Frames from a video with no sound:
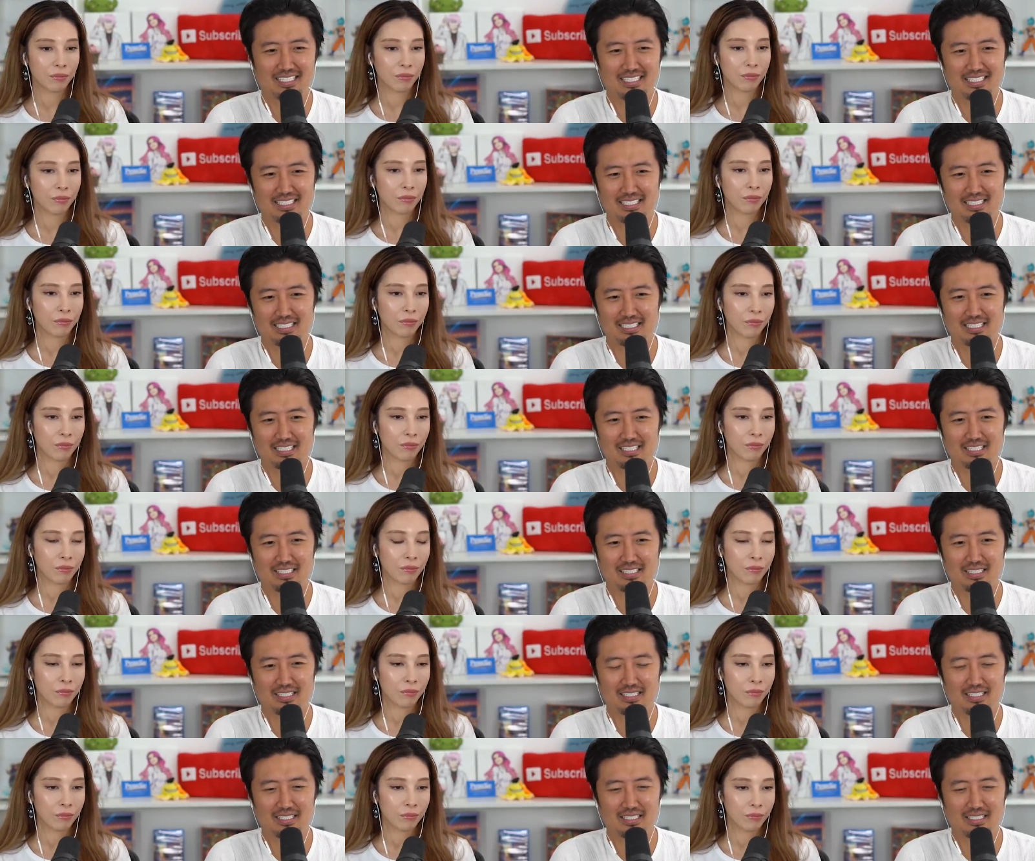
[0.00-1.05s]

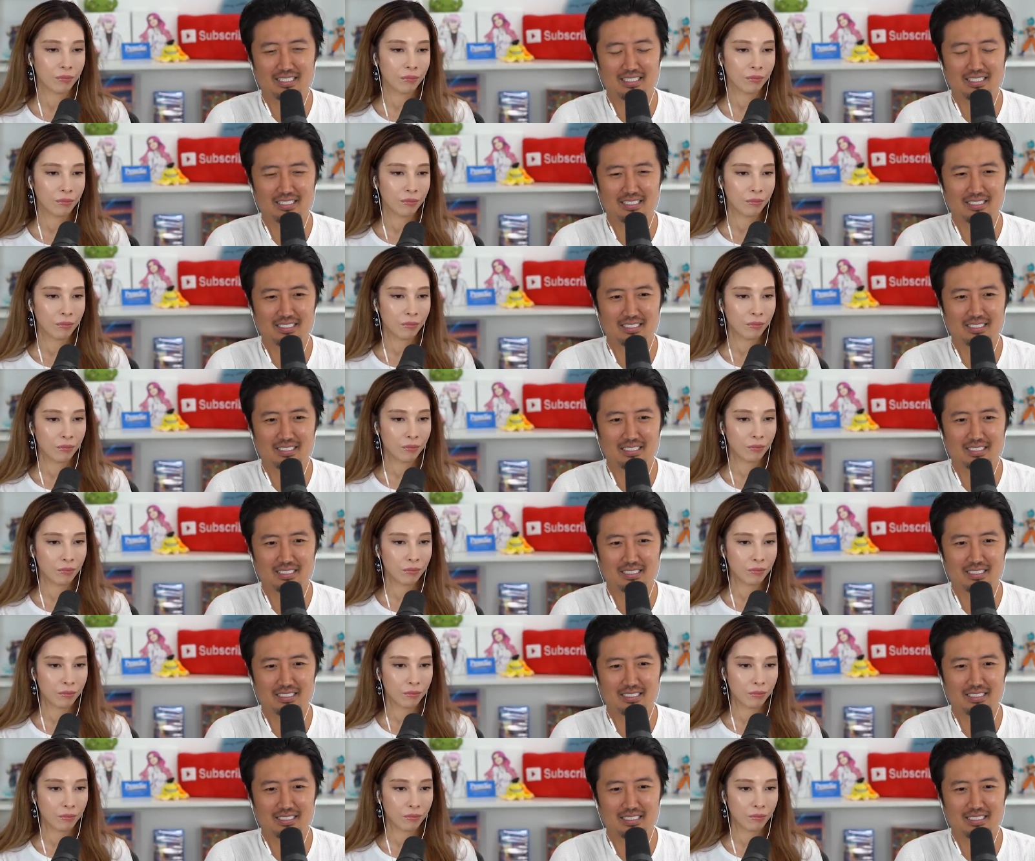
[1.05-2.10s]

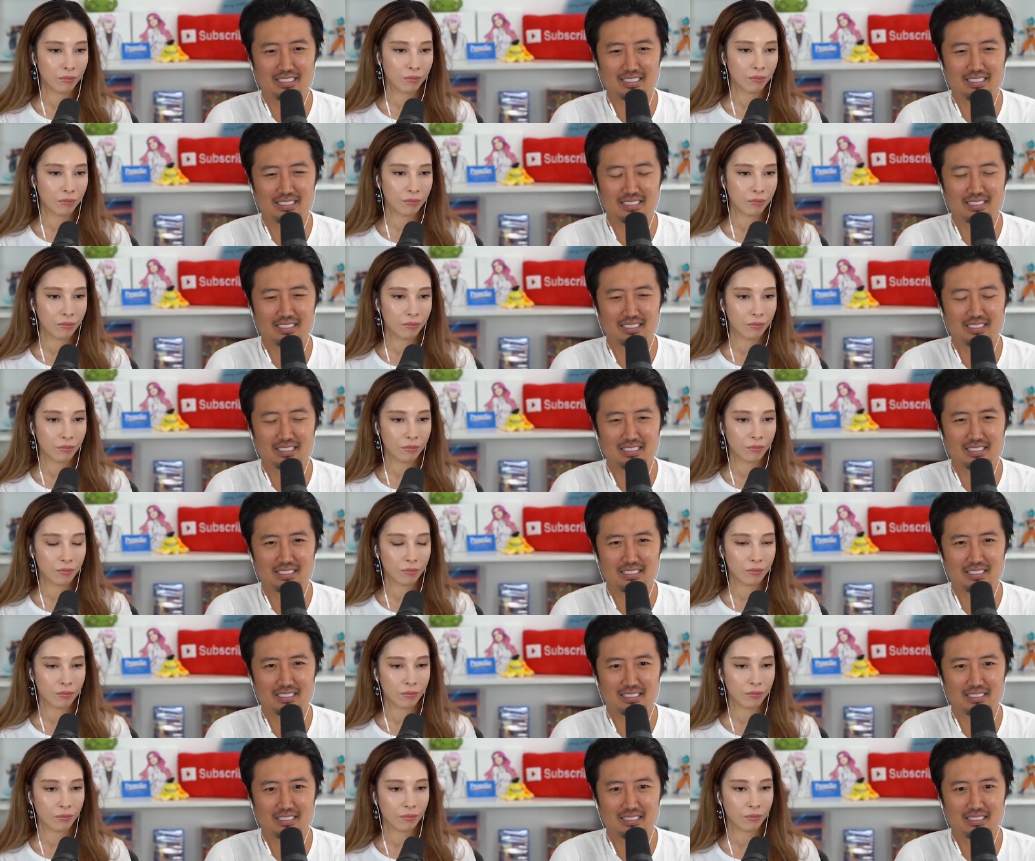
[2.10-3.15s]

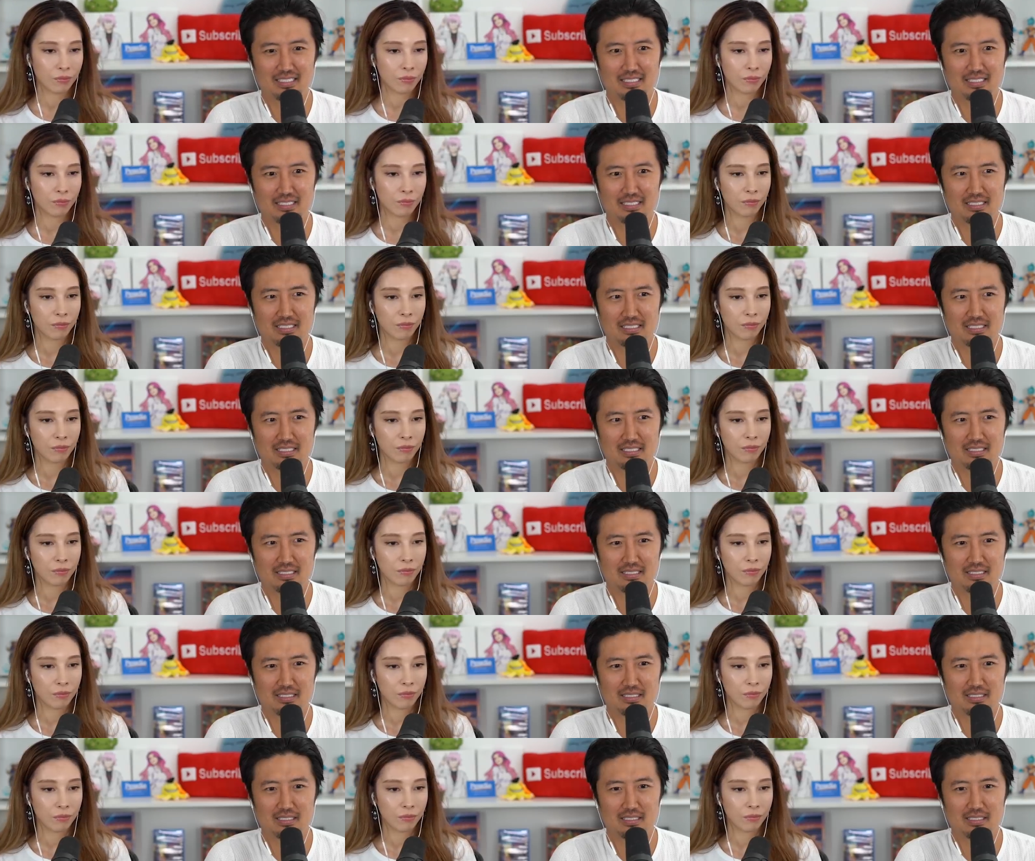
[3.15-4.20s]

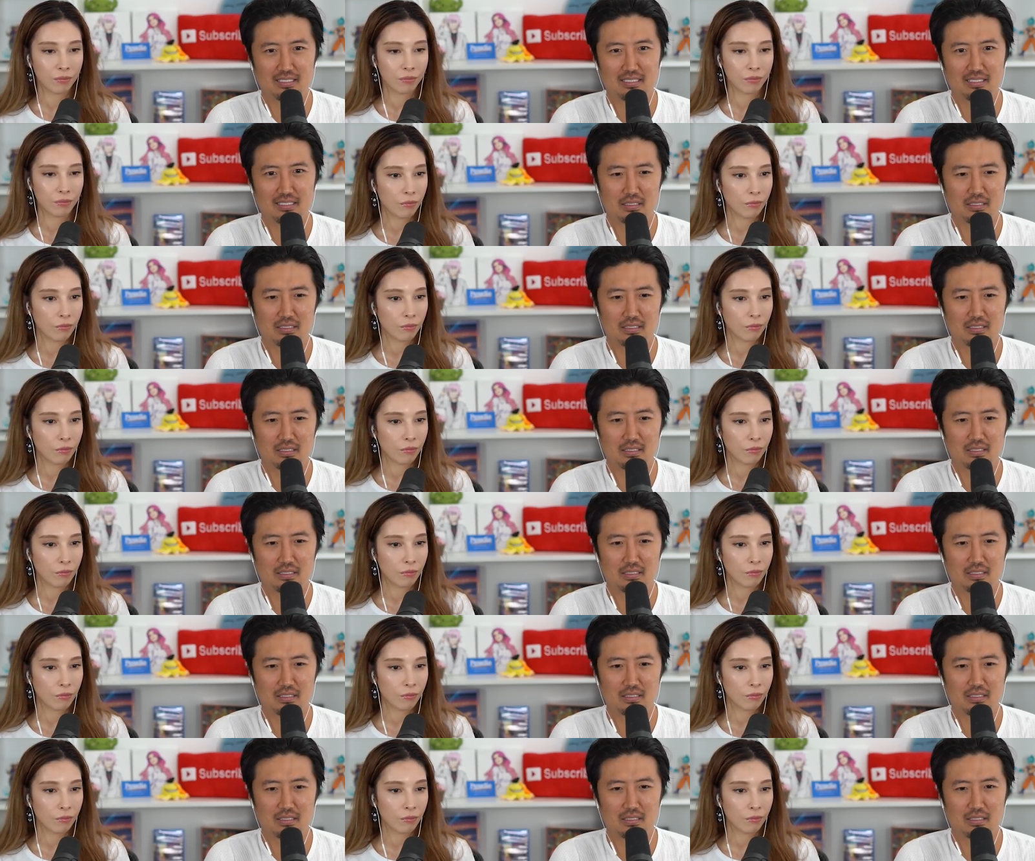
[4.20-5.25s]

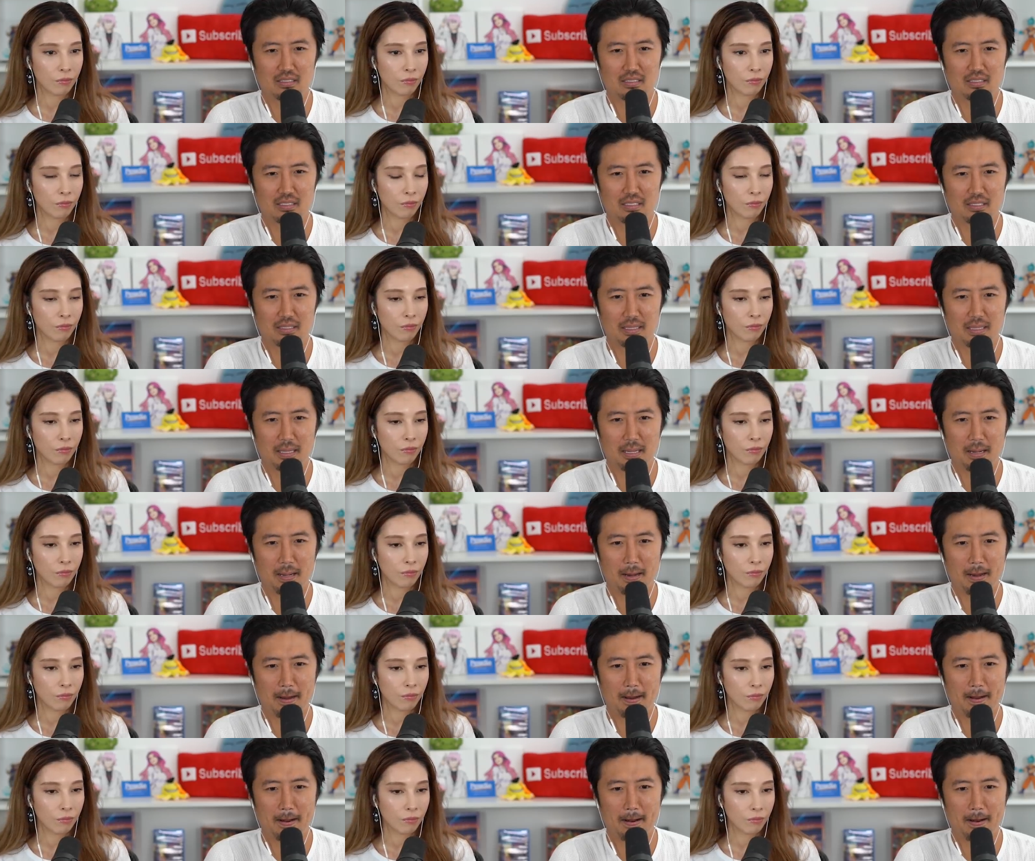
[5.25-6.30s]

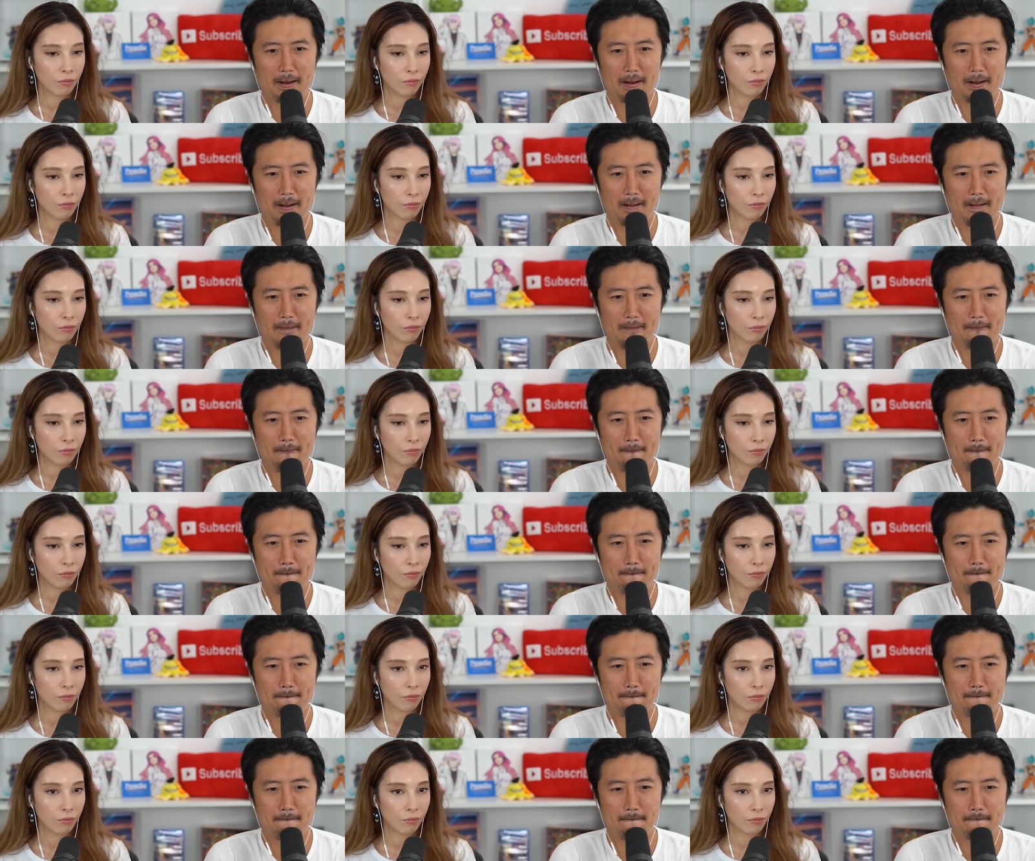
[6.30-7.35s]

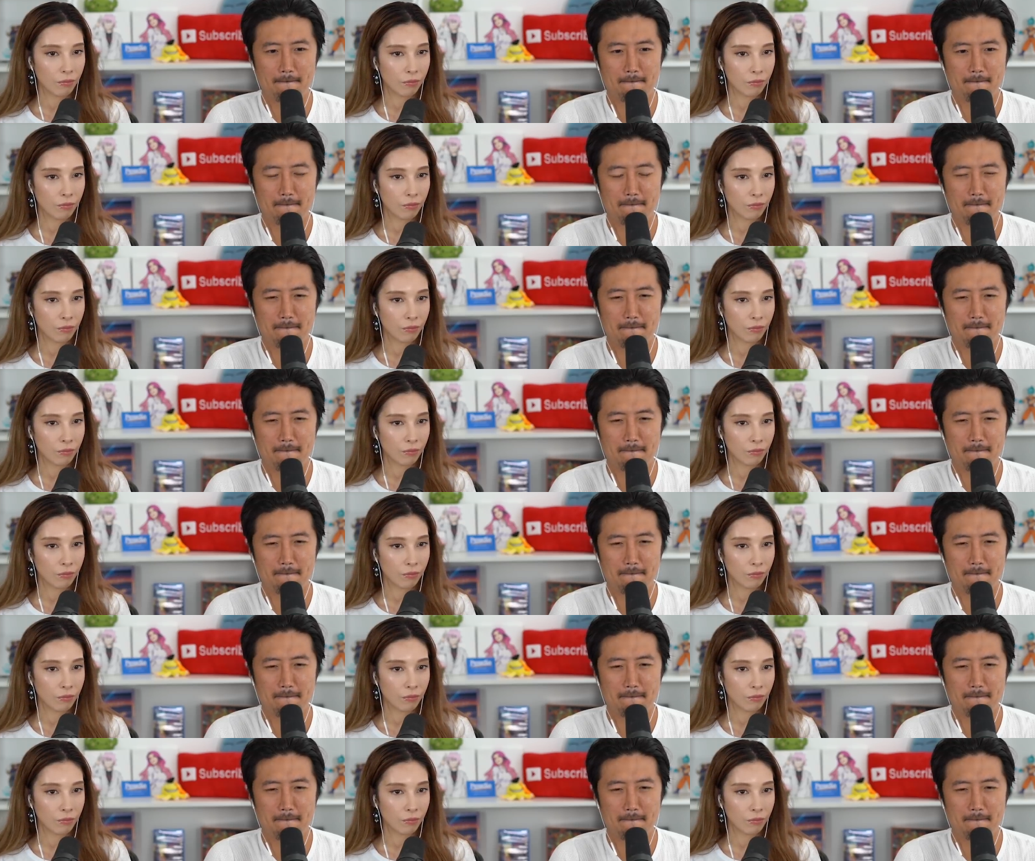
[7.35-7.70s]
[no speech]